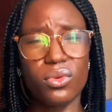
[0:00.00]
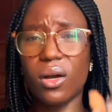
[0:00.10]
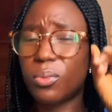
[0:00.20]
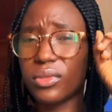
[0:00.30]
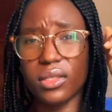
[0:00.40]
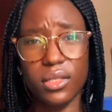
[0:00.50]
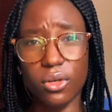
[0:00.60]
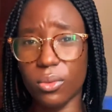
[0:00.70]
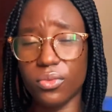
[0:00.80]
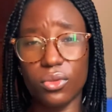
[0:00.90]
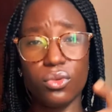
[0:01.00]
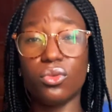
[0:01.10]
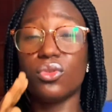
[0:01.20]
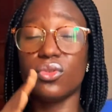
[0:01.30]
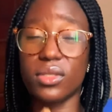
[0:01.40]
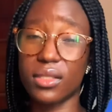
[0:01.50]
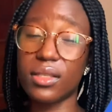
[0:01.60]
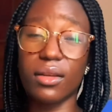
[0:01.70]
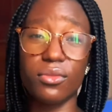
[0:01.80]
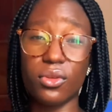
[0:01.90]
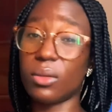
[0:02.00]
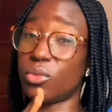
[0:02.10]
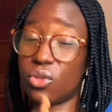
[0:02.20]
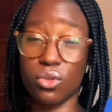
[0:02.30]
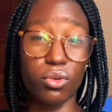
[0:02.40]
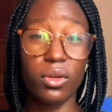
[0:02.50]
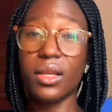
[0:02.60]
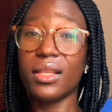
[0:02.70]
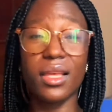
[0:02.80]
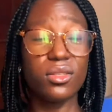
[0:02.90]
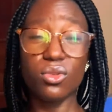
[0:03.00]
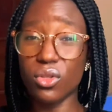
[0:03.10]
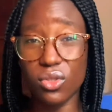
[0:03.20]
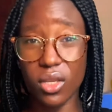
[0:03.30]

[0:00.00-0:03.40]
I'll put the link up for you. You should see that video. I'm sure that it's going to